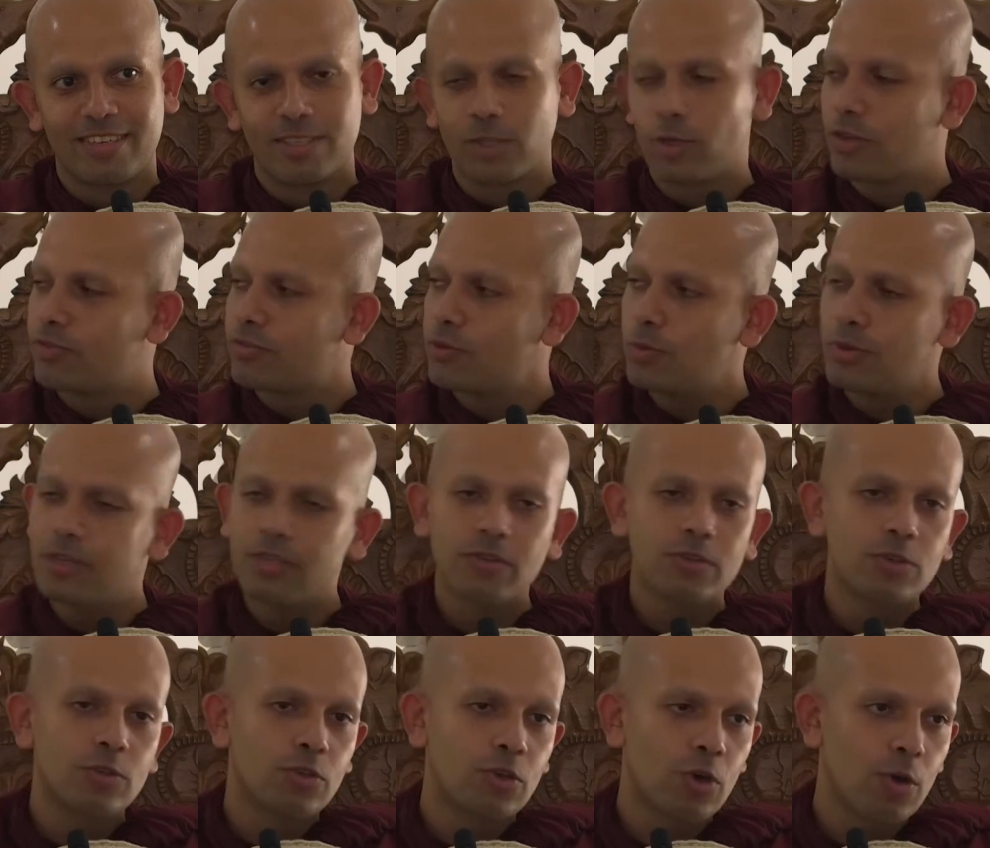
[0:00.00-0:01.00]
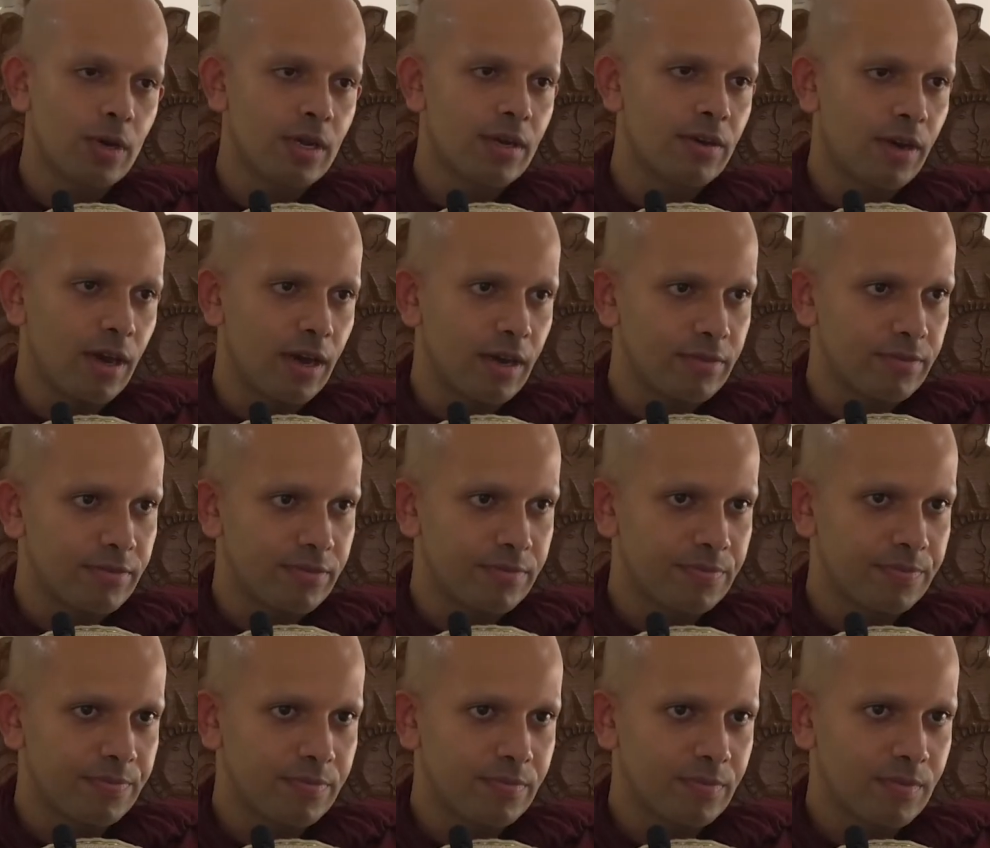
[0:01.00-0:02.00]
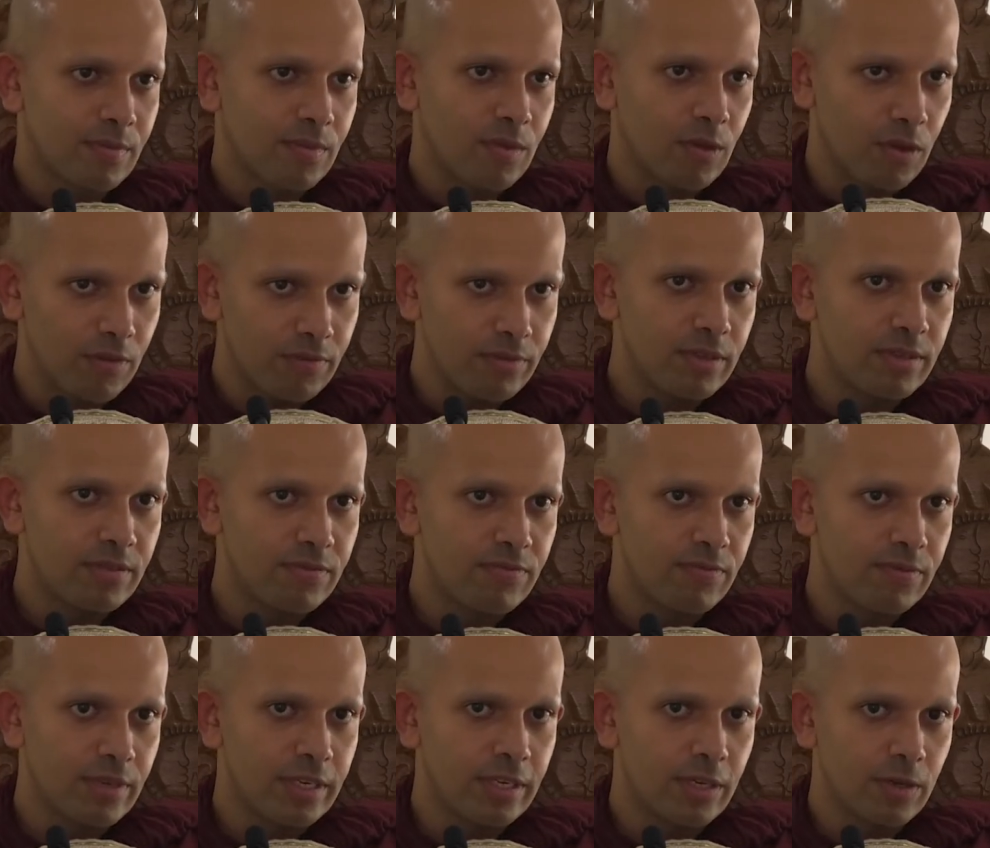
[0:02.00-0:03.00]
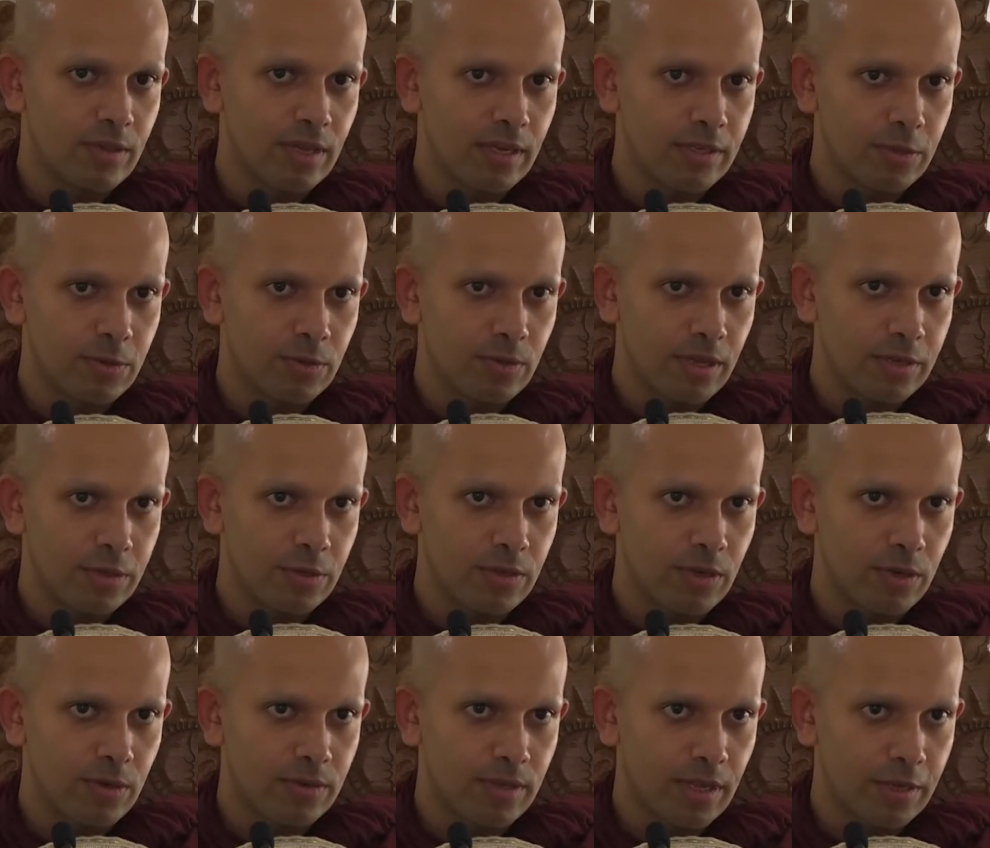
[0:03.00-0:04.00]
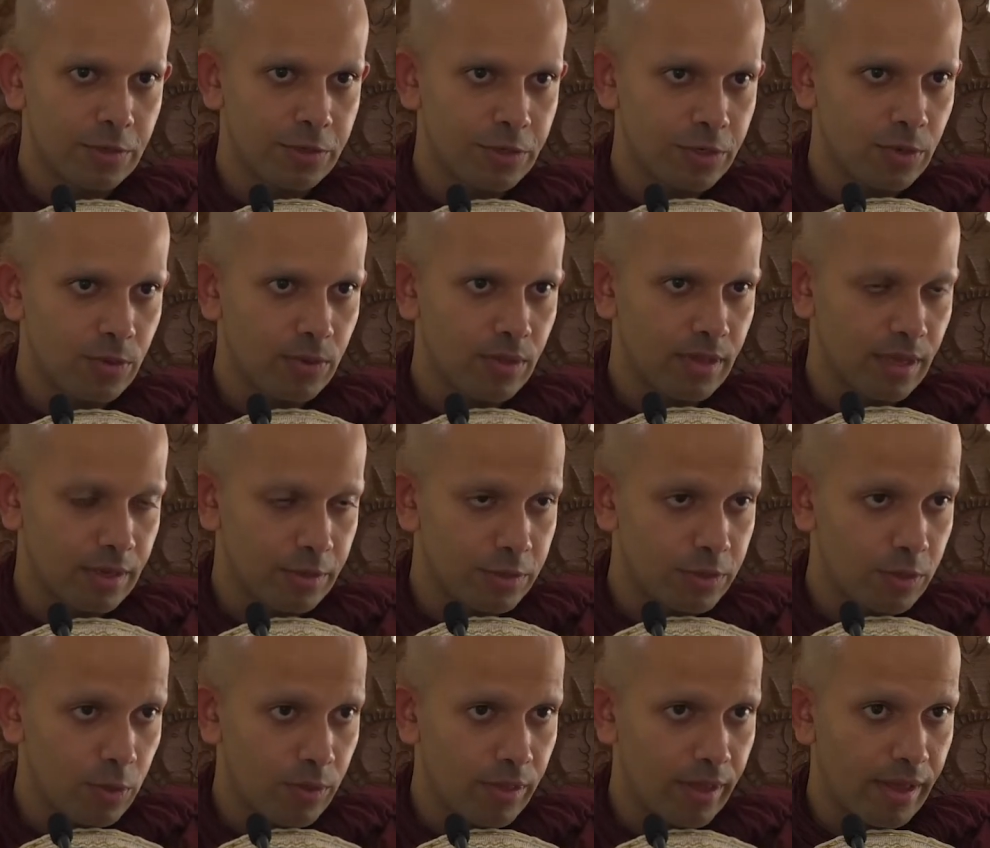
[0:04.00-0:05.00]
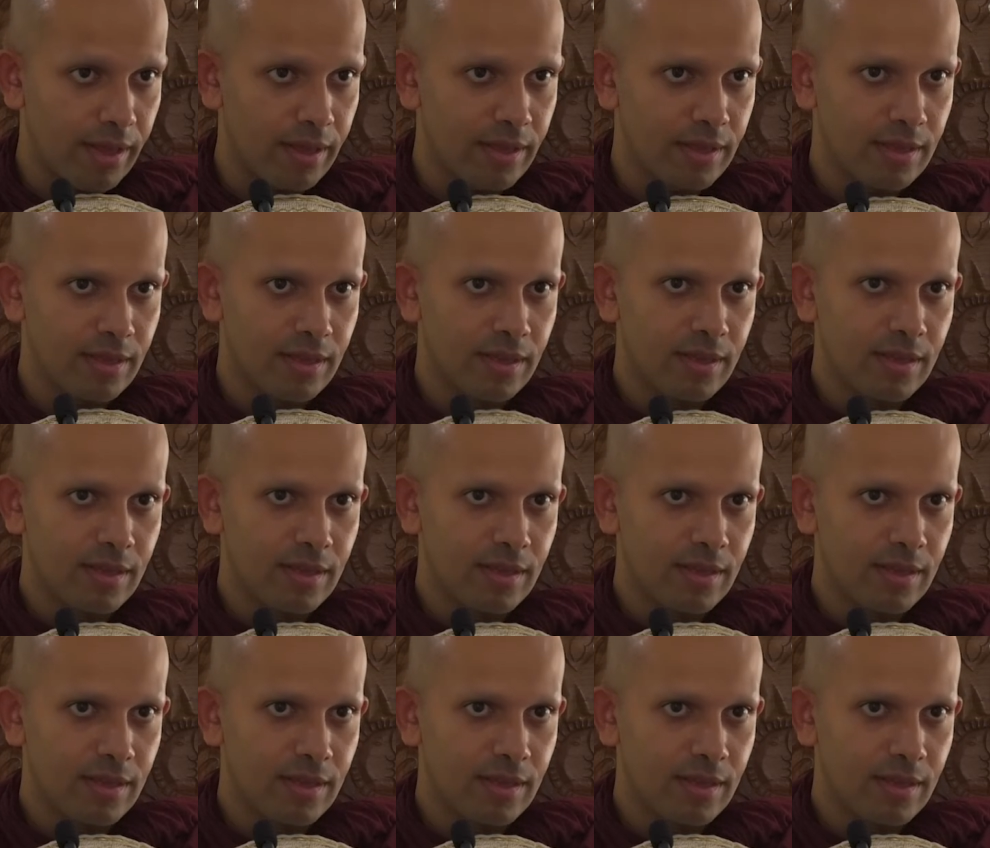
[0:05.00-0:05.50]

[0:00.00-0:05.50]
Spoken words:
So if you were to draw a graph of this video that you saw there,